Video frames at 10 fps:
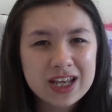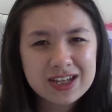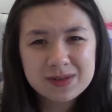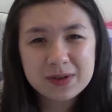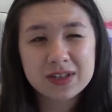
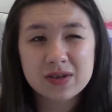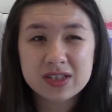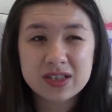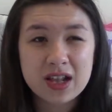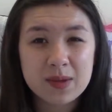Just because I
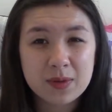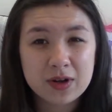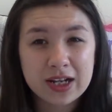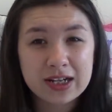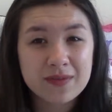was slightly
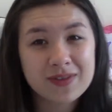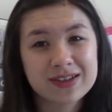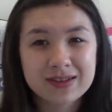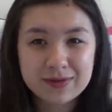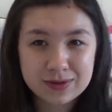bullied, and
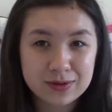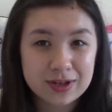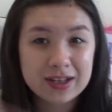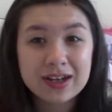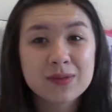that's another
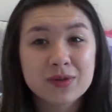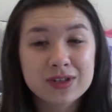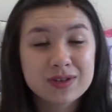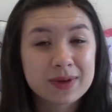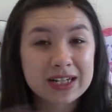story that I can probably
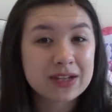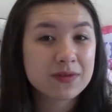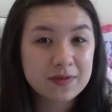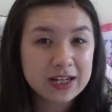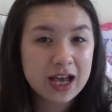talk about in
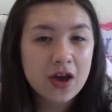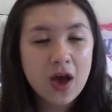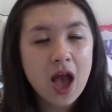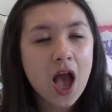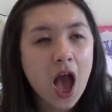another
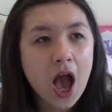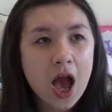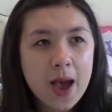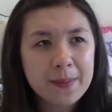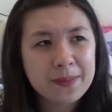video,
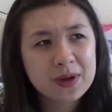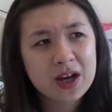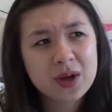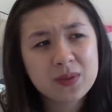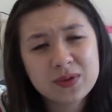but
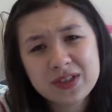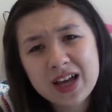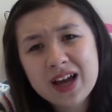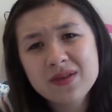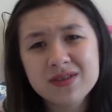I was,
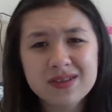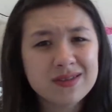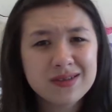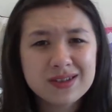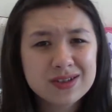
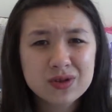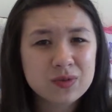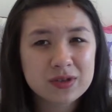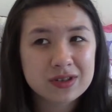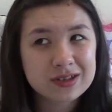
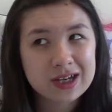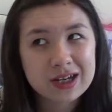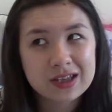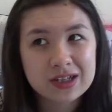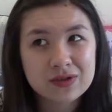school wasn't
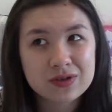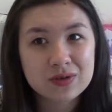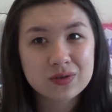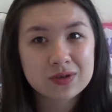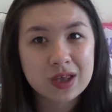exactly, secondary
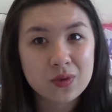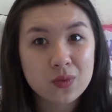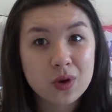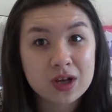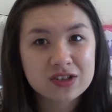school was like the
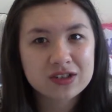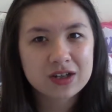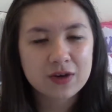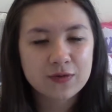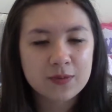worst
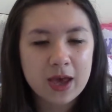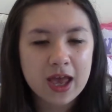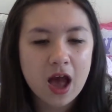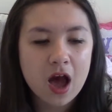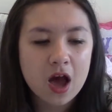time for
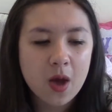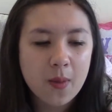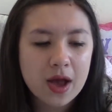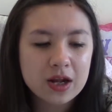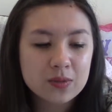me,
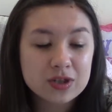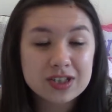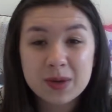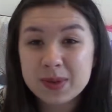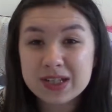and I would just
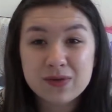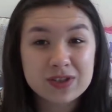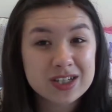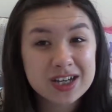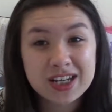tell myself
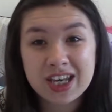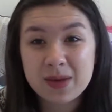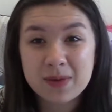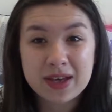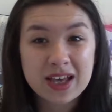just to kind of
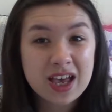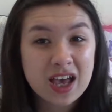keep it